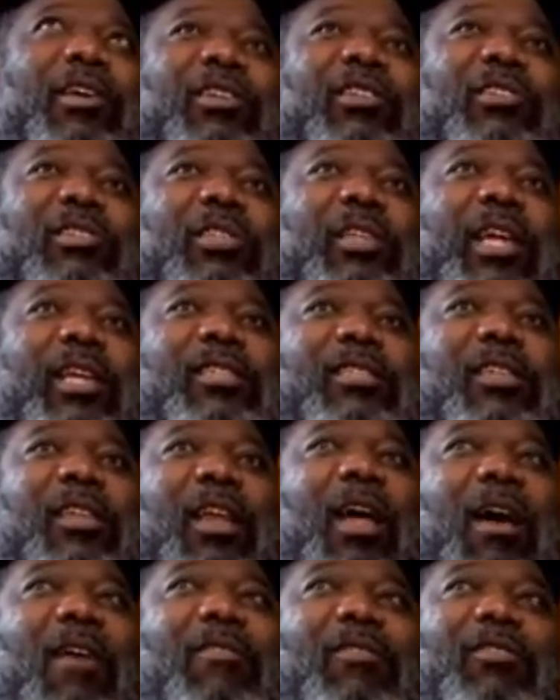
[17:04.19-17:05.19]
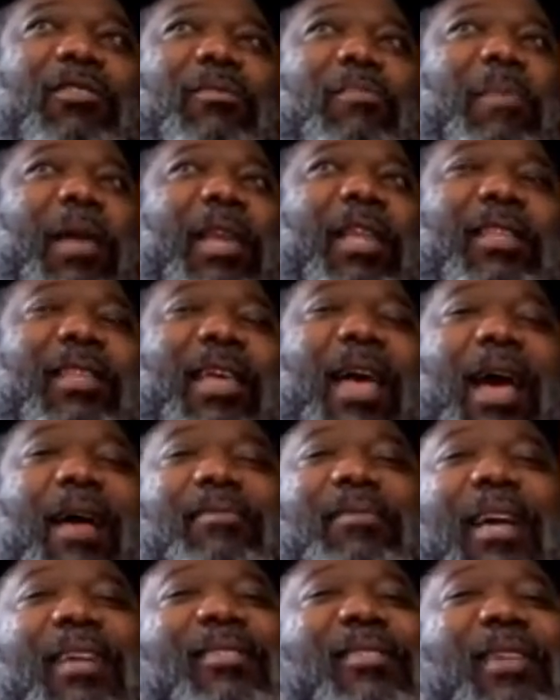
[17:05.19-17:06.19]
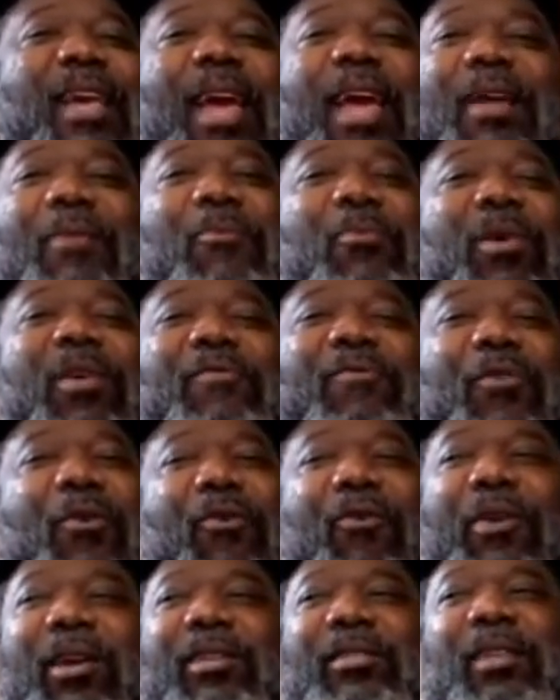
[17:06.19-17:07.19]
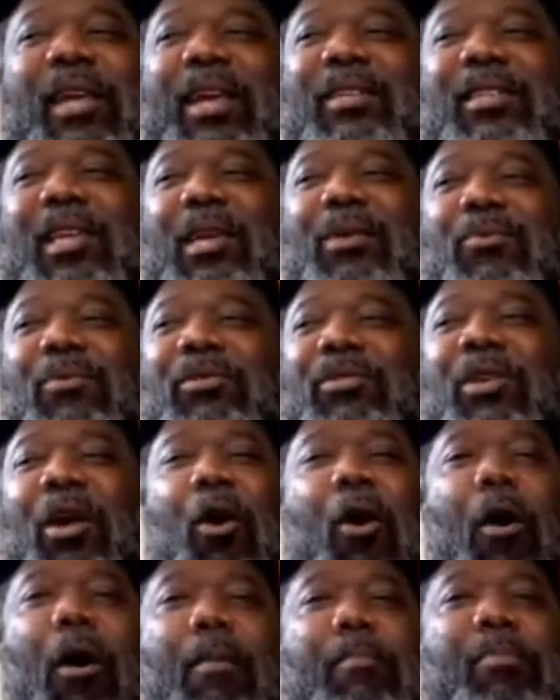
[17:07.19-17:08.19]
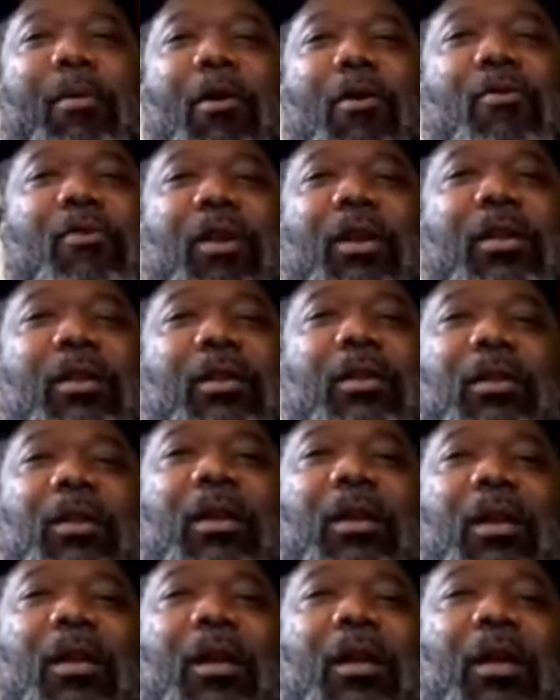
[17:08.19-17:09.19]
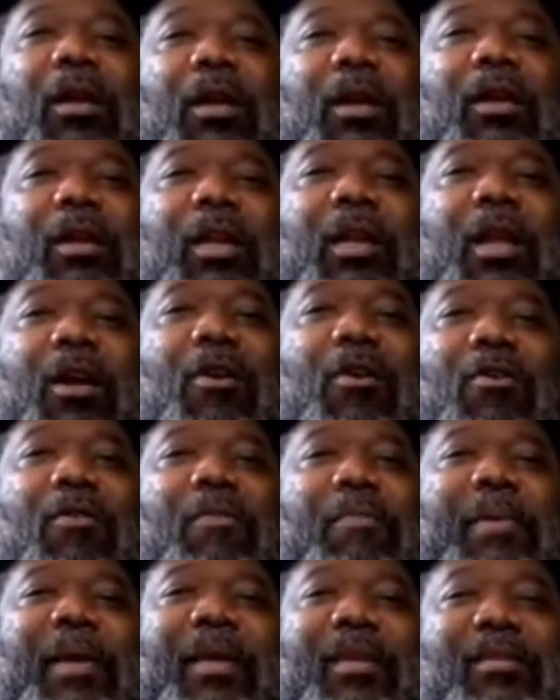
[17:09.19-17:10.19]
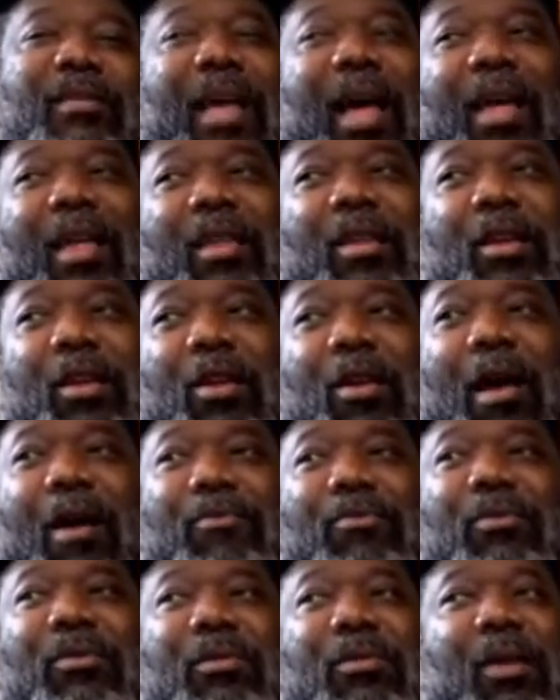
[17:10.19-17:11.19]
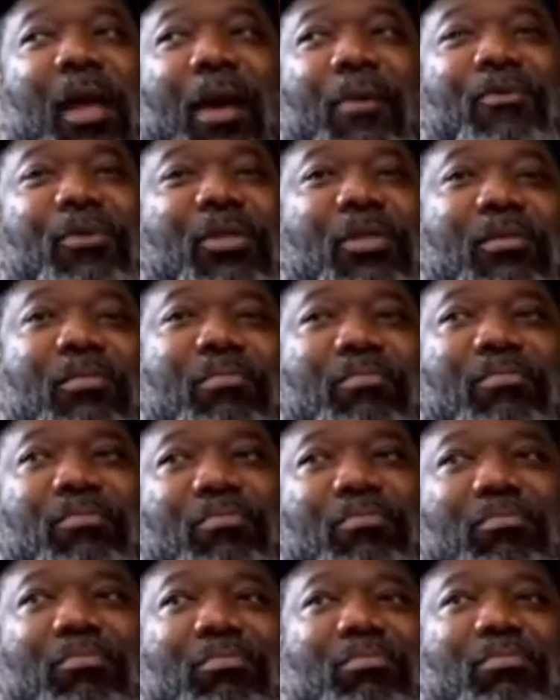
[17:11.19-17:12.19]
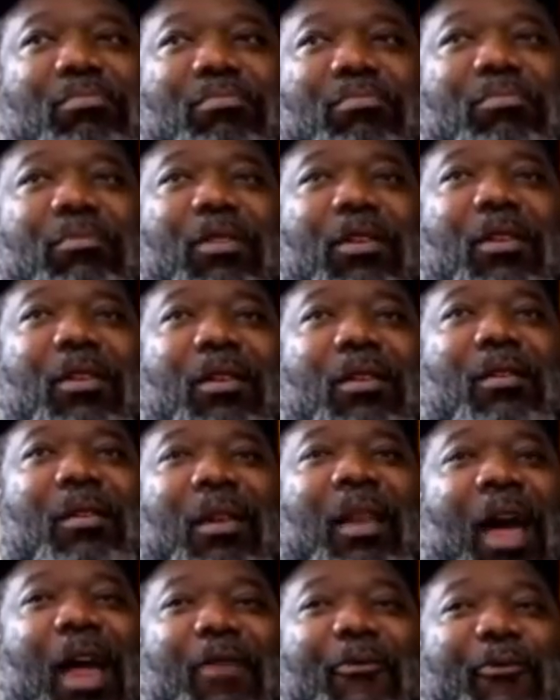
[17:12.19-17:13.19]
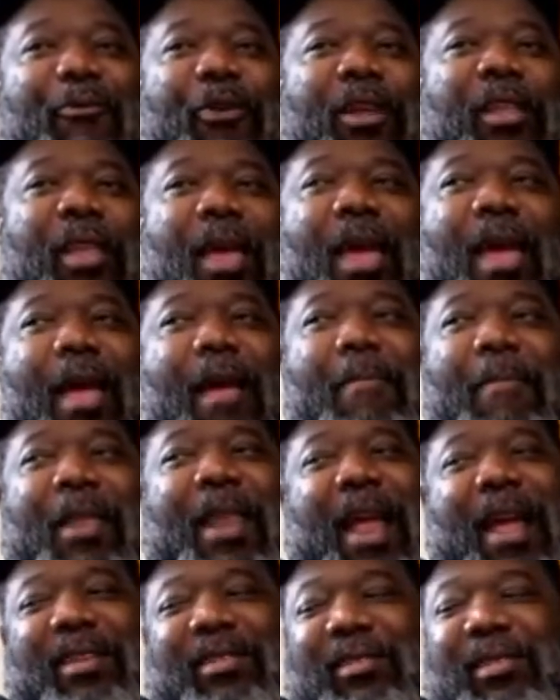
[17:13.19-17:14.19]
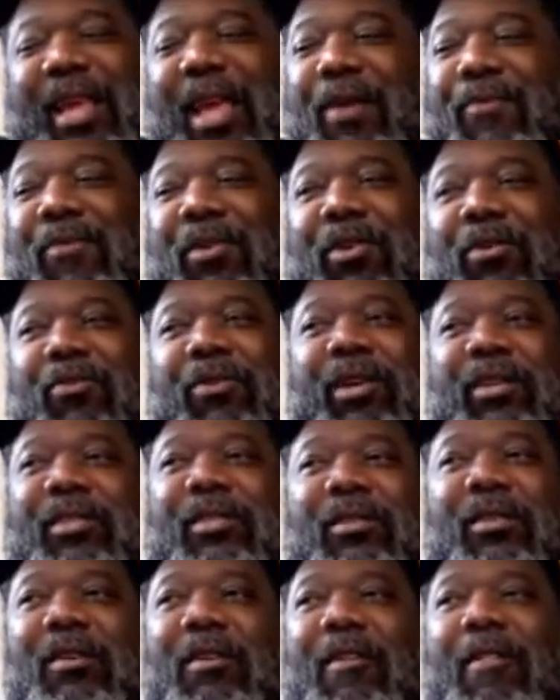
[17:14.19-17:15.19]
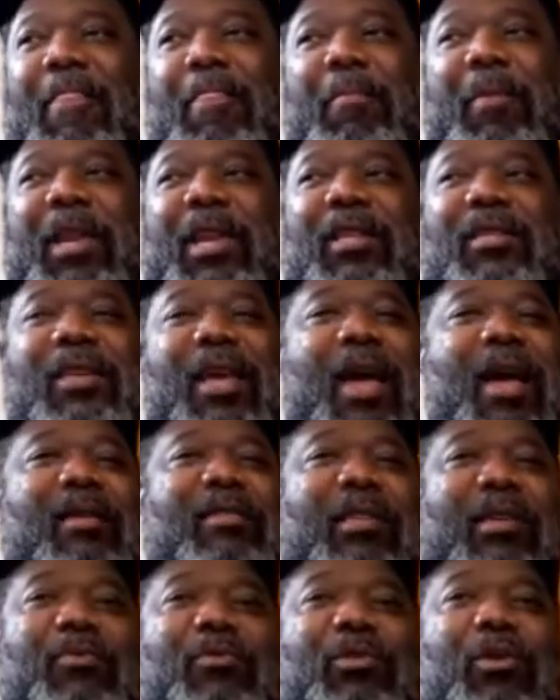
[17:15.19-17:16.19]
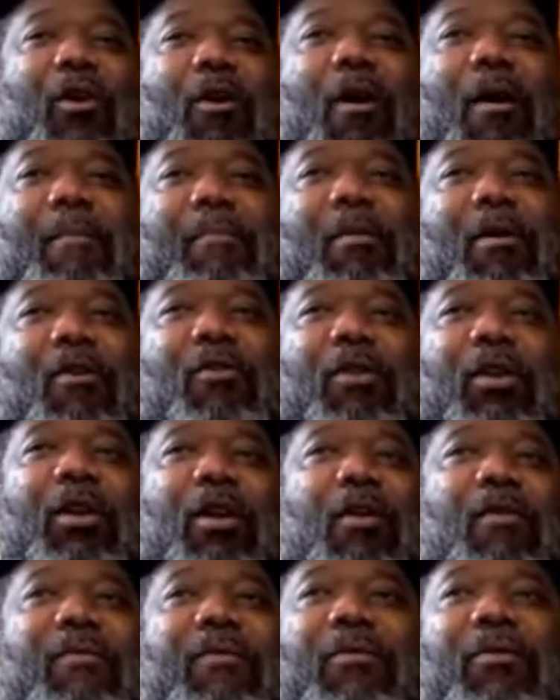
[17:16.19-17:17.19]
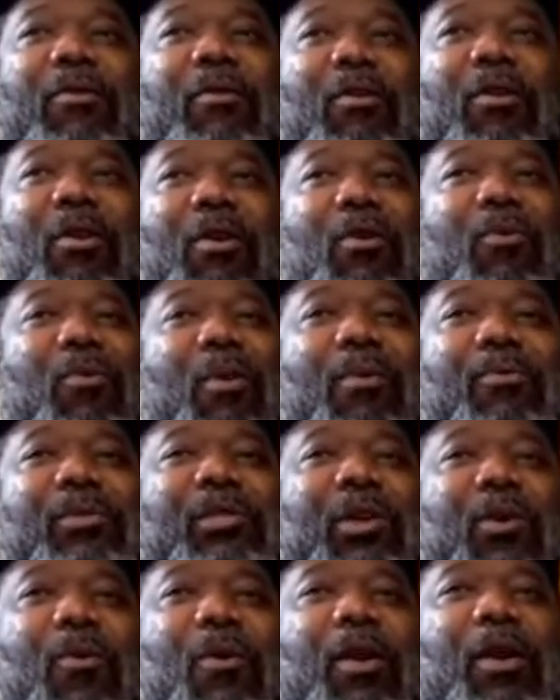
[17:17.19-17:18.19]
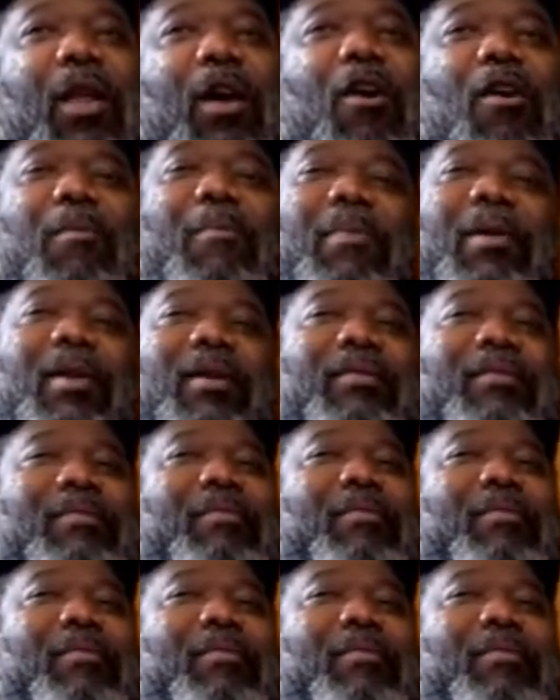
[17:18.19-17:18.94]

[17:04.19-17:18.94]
could have snitched it off because many times I sat with Chris as he was heartbroken, you know, because I you know I was I was a lot of free time, and I sat with Chris many times. He was heartbroken over what was going on, but